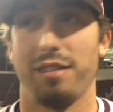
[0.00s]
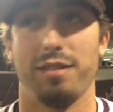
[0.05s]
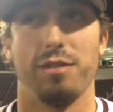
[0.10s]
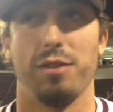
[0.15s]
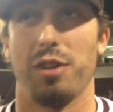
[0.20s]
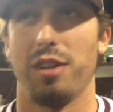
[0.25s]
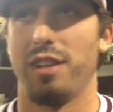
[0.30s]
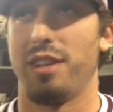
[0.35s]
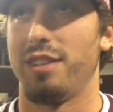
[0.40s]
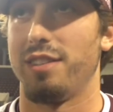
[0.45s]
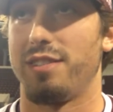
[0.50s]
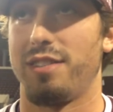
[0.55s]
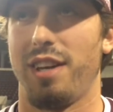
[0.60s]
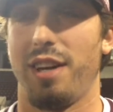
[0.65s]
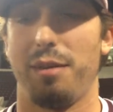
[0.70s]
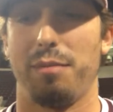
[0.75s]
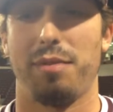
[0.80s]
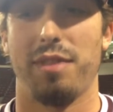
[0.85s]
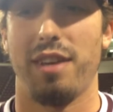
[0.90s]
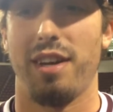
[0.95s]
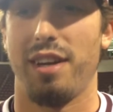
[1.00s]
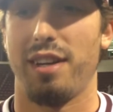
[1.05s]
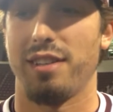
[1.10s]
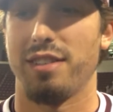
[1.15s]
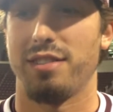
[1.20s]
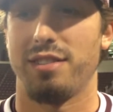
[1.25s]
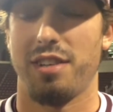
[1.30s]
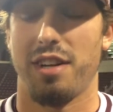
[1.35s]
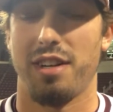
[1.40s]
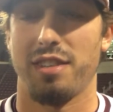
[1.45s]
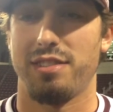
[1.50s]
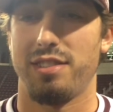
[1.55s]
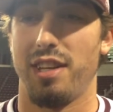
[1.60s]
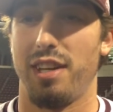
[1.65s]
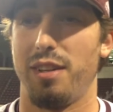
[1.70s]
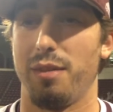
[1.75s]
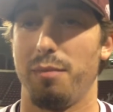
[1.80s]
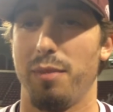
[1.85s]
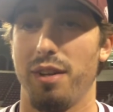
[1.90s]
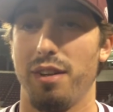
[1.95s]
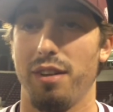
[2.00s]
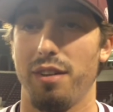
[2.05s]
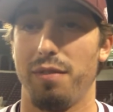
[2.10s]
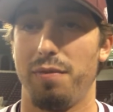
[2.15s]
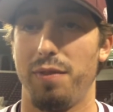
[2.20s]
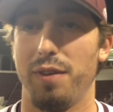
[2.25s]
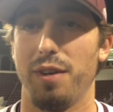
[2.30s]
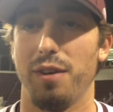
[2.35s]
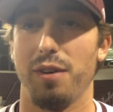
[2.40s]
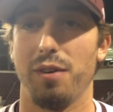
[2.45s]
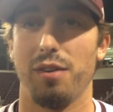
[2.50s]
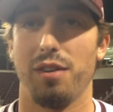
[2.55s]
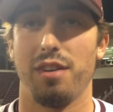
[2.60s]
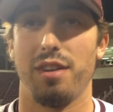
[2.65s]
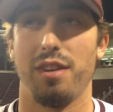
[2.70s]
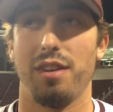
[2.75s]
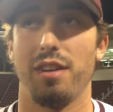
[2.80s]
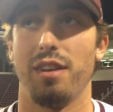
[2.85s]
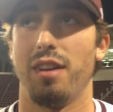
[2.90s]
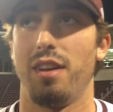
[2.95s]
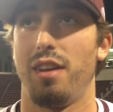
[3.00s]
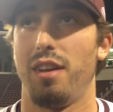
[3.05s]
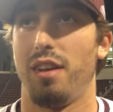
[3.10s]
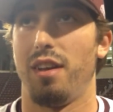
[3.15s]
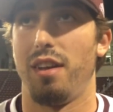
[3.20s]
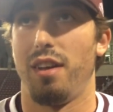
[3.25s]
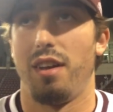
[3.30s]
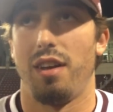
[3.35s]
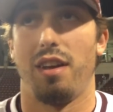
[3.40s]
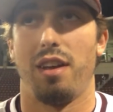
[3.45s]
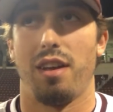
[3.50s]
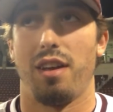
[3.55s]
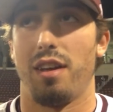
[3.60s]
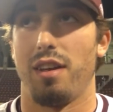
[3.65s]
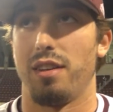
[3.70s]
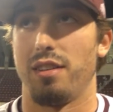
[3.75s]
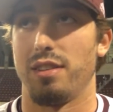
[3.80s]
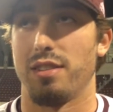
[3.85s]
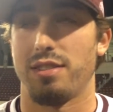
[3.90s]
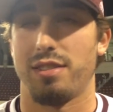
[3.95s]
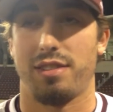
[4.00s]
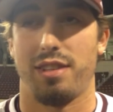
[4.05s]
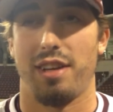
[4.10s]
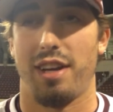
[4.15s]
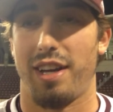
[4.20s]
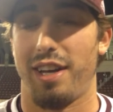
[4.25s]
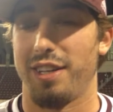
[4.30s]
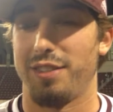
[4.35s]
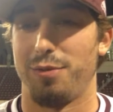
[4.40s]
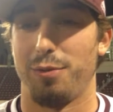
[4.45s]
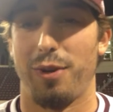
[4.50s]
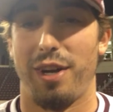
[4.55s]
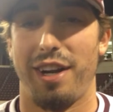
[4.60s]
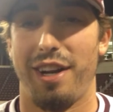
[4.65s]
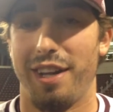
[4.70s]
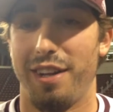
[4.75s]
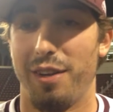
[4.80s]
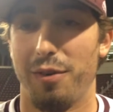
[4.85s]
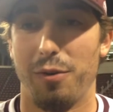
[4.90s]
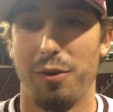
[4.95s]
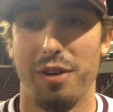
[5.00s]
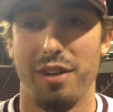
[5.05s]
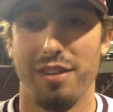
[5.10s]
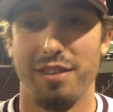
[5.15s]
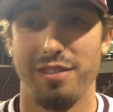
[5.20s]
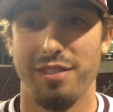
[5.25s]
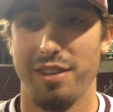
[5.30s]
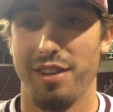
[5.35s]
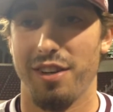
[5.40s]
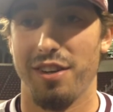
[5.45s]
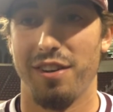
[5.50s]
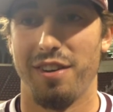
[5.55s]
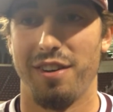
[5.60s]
Really the same thing, just trying to stay the middle of the field, and just, I guess, ran into one. So,